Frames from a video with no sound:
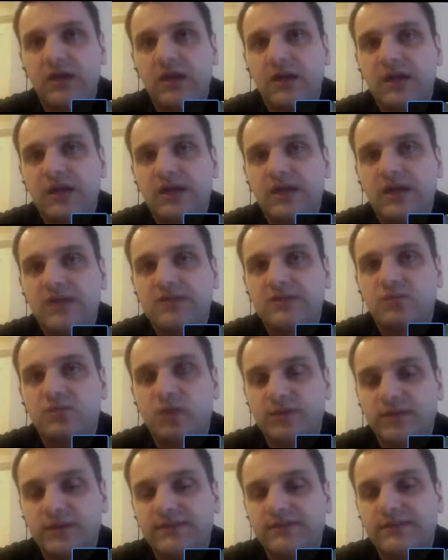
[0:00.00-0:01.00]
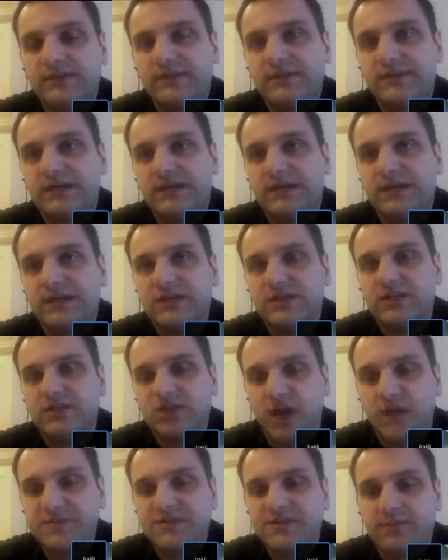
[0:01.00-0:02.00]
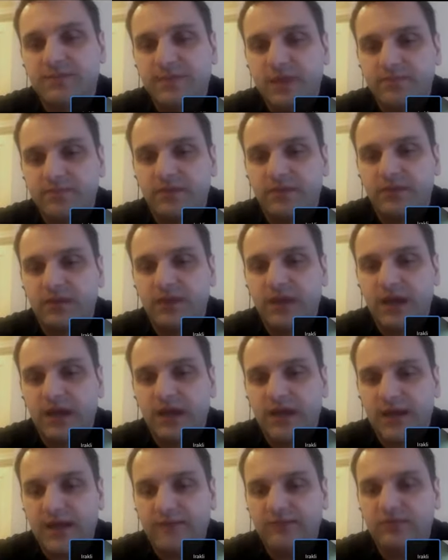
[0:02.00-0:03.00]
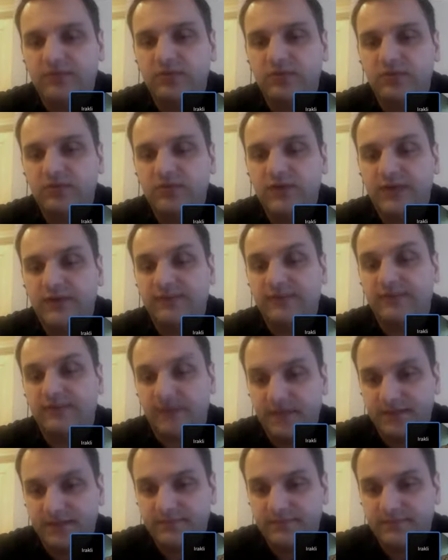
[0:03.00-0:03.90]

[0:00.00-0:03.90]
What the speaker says: is what are the jobs that people have to get done,